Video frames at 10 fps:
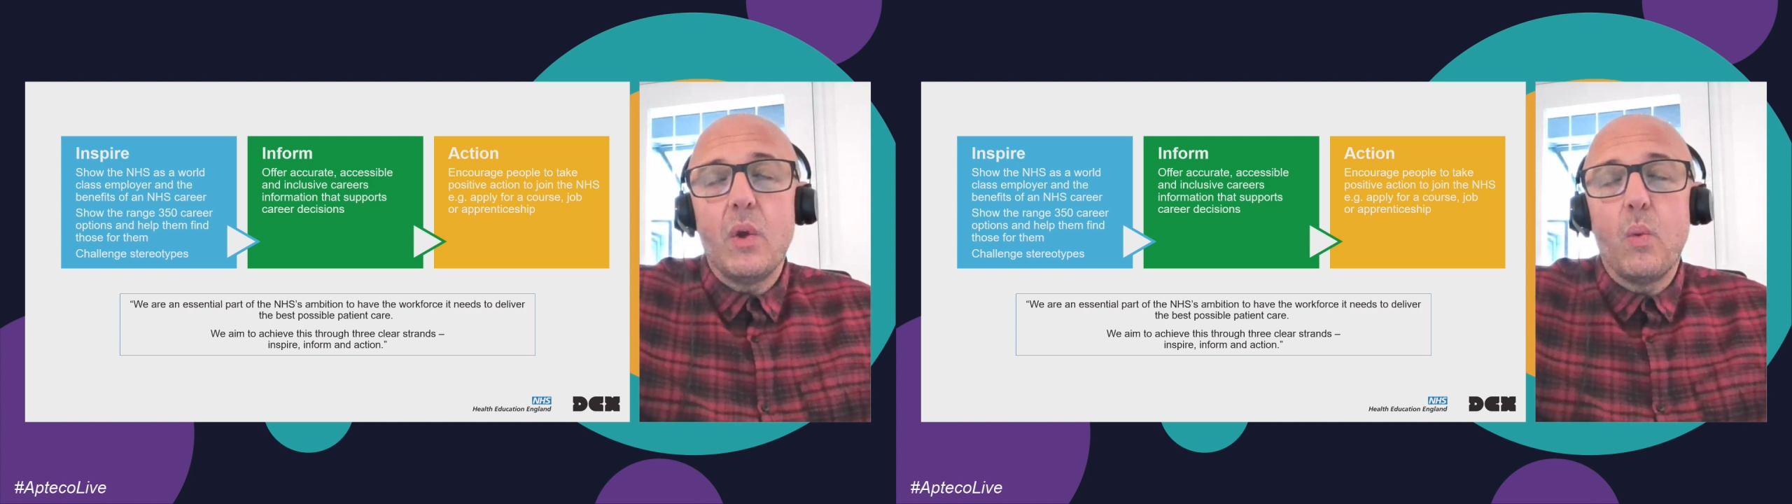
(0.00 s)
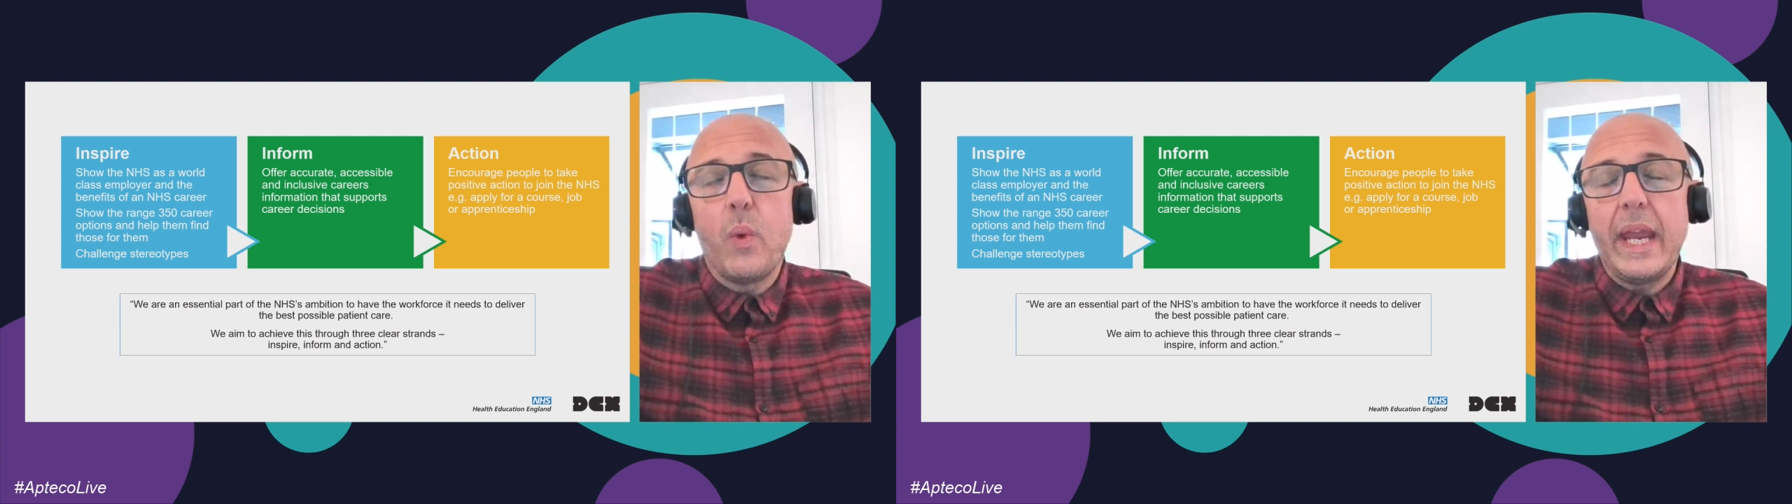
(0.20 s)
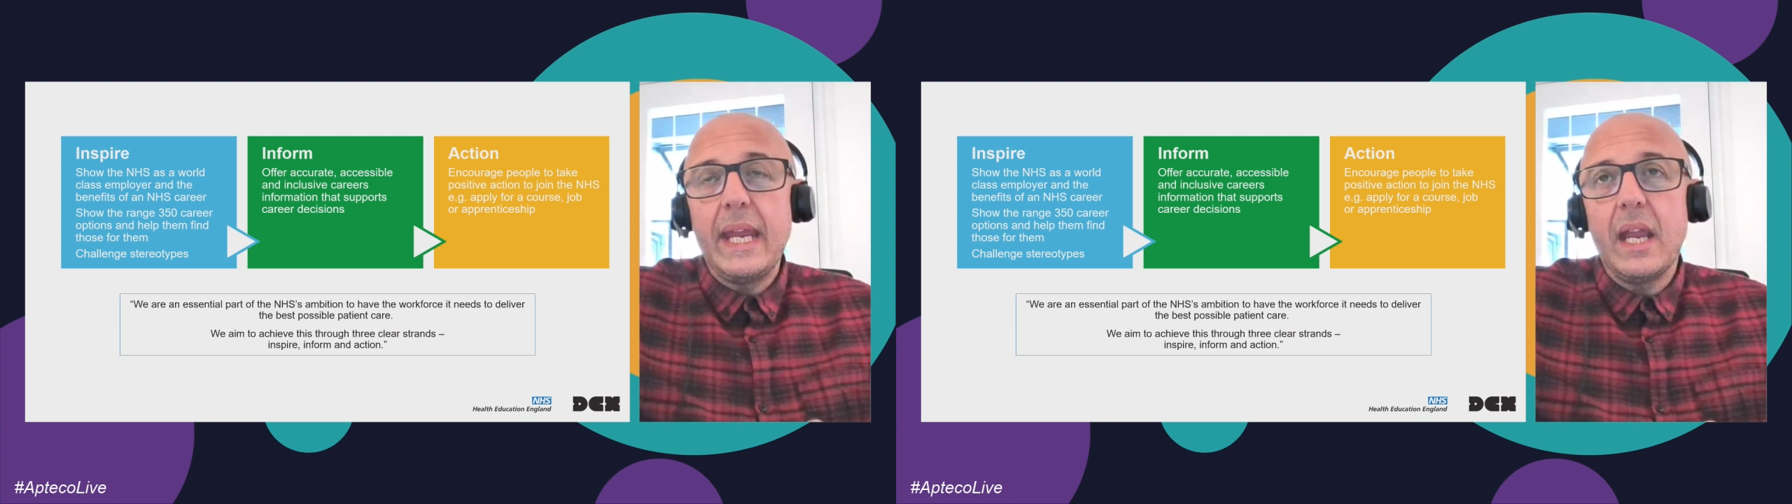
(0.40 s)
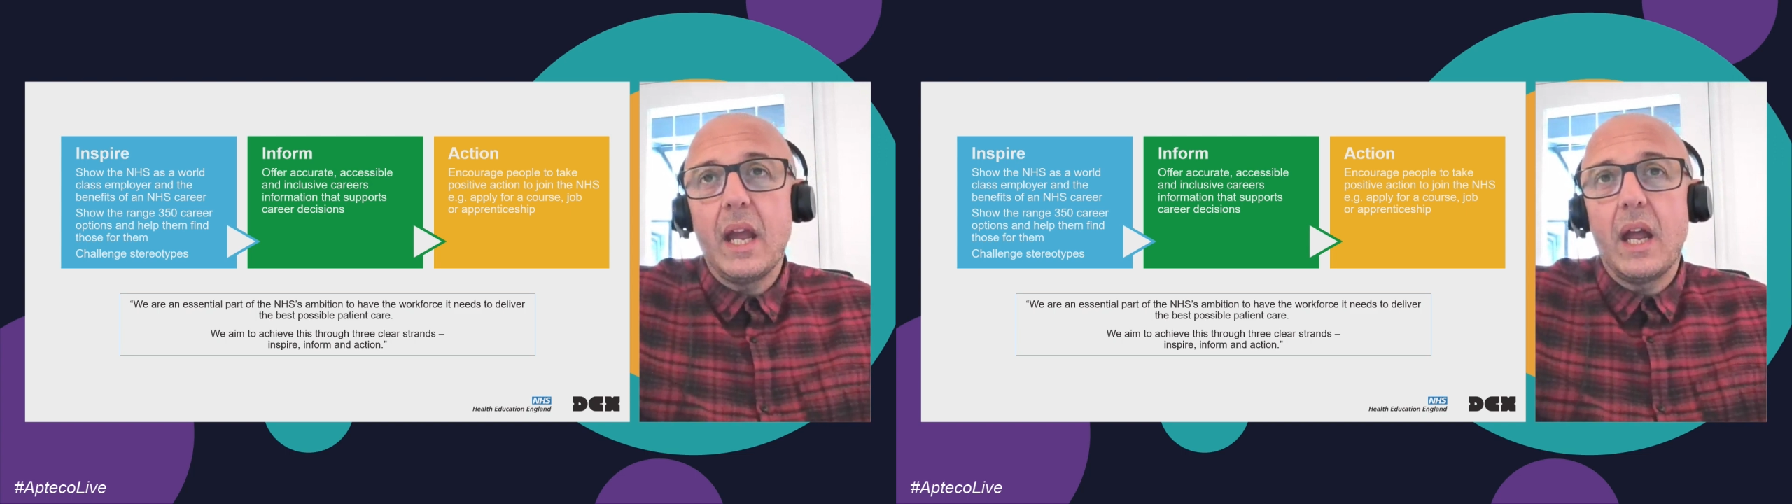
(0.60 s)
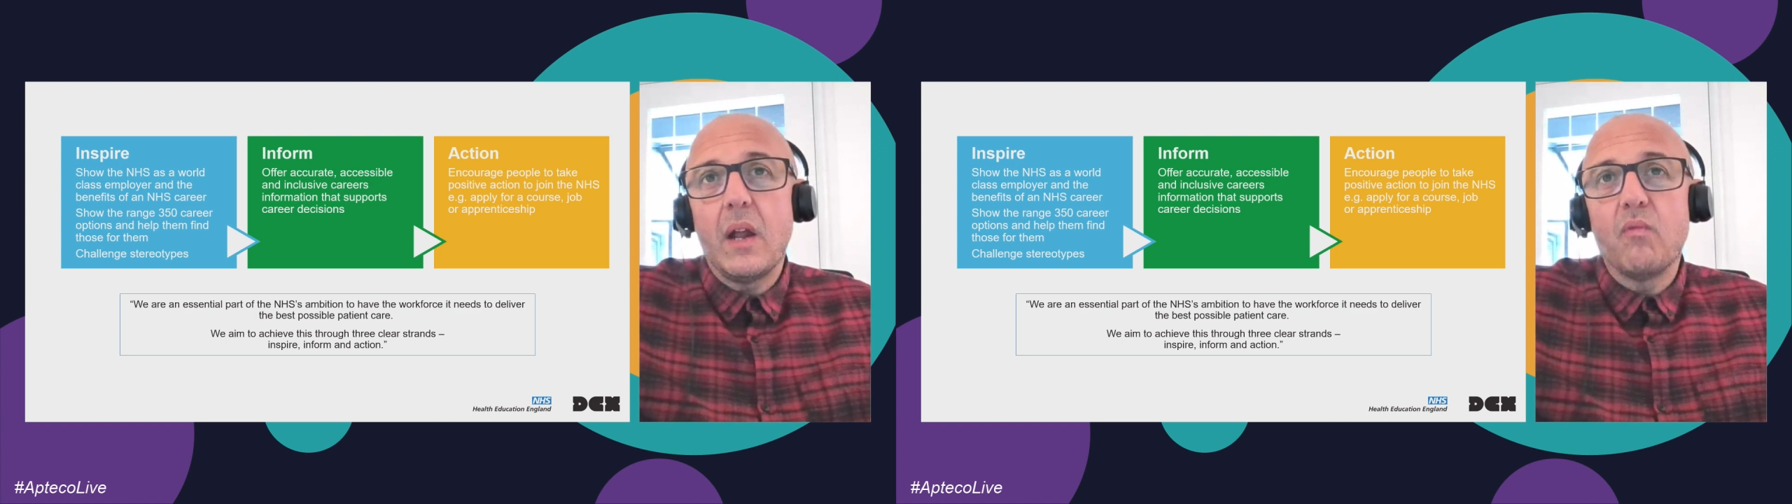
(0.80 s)
we
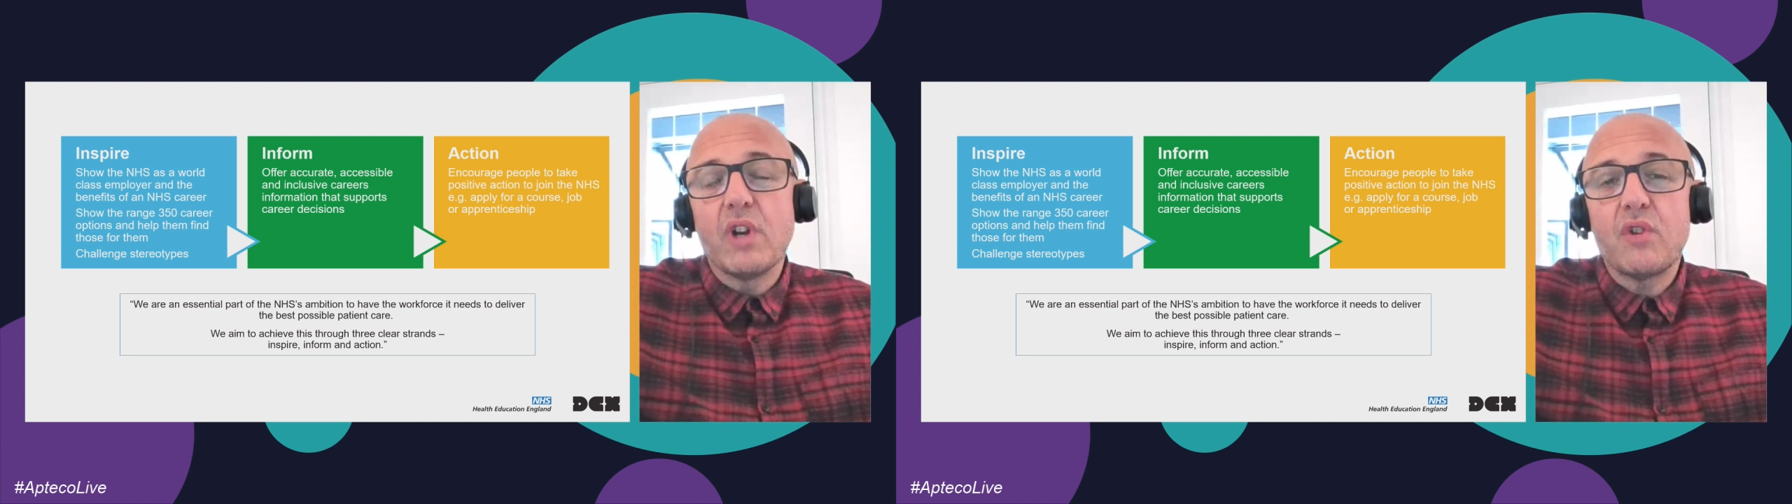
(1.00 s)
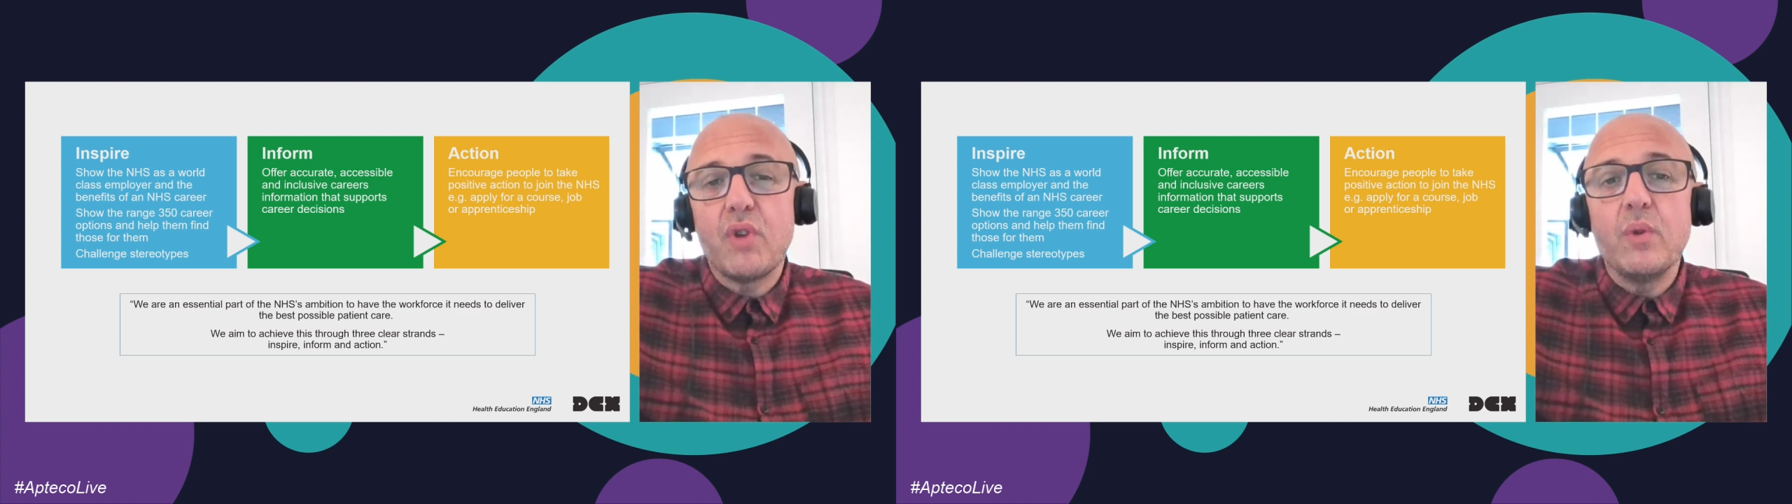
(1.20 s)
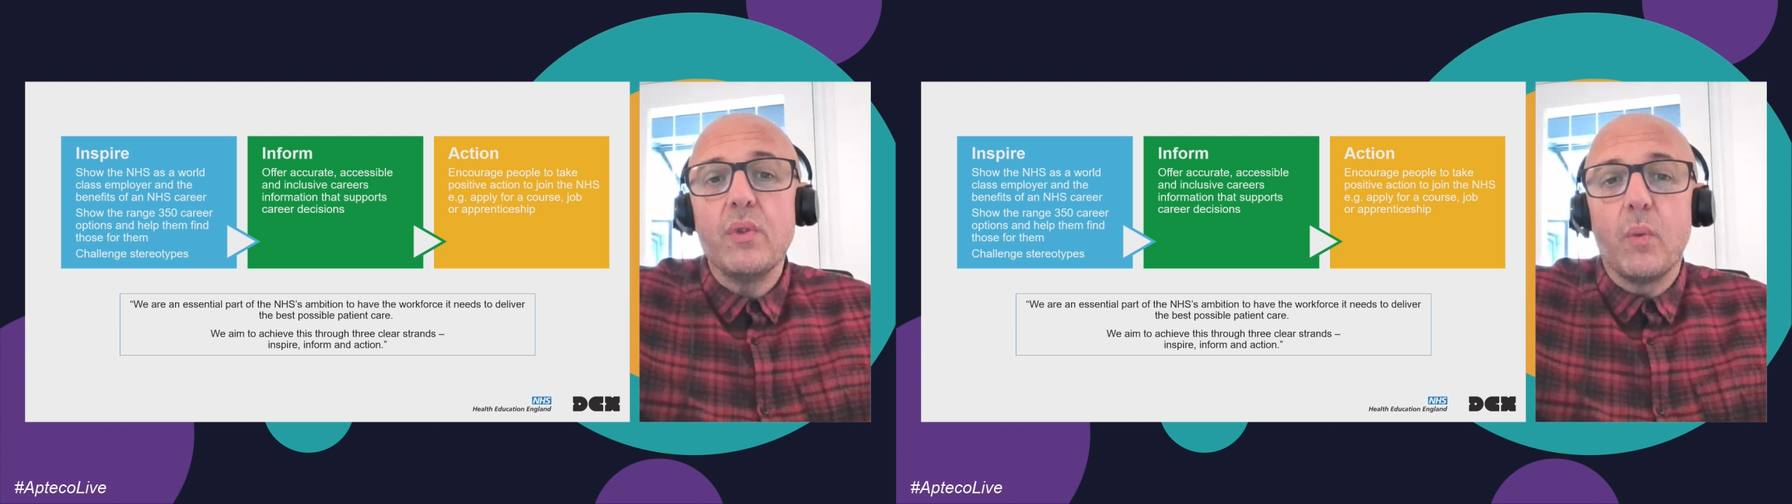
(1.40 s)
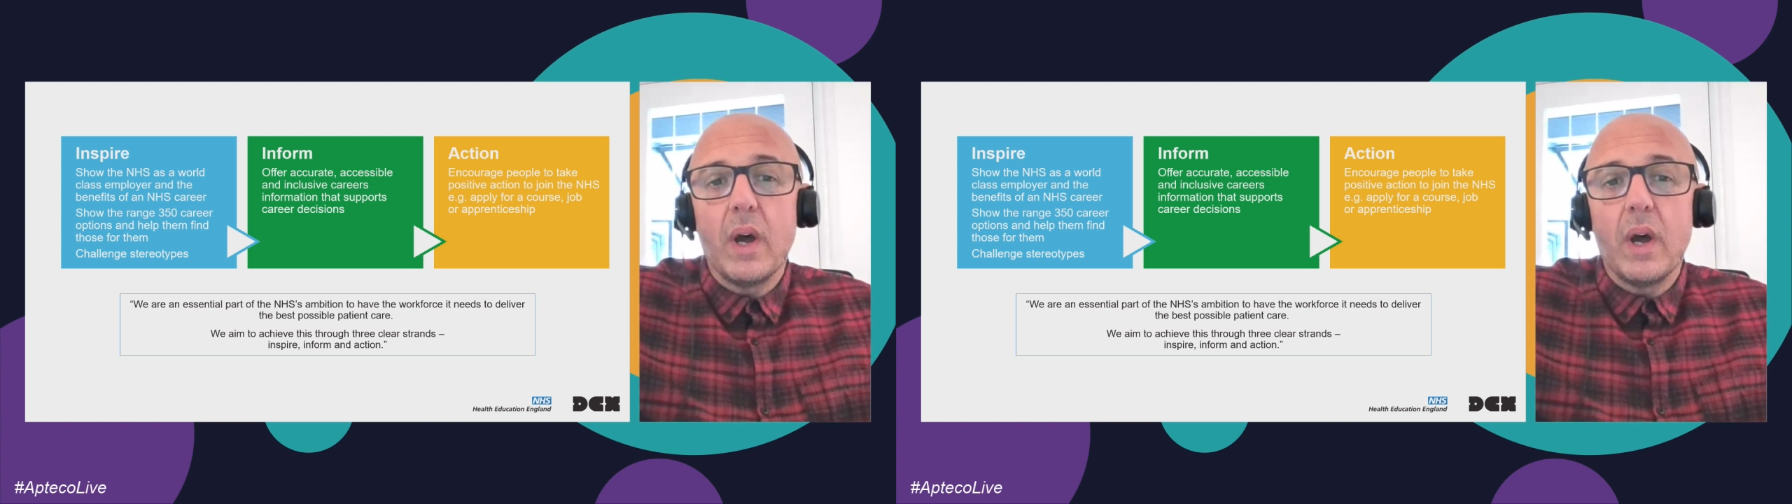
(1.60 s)
recruit the